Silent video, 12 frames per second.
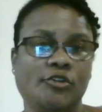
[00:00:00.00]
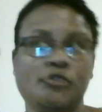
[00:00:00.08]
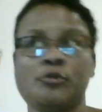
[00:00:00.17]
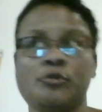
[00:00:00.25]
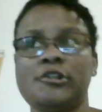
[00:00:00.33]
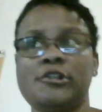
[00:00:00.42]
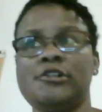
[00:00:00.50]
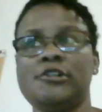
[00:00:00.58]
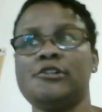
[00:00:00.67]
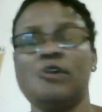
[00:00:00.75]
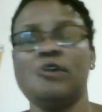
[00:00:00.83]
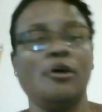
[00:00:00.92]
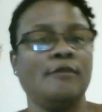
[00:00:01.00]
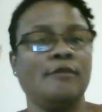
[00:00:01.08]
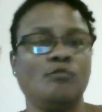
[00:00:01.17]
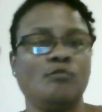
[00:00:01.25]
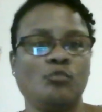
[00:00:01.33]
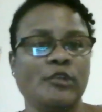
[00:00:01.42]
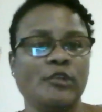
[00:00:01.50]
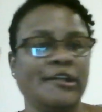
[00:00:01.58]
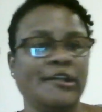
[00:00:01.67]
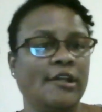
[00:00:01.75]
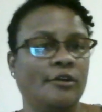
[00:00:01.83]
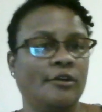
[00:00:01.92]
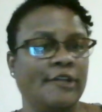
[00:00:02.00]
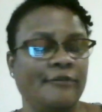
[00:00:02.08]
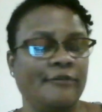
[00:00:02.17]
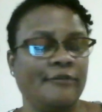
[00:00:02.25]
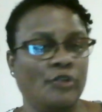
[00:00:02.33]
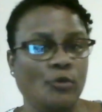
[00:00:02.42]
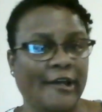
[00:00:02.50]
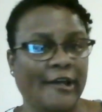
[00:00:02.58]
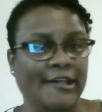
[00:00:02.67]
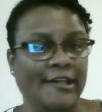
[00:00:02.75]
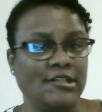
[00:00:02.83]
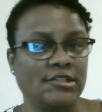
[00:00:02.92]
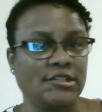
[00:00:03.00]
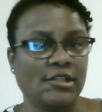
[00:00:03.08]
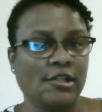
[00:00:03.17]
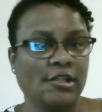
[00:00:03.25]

through really only a few ways.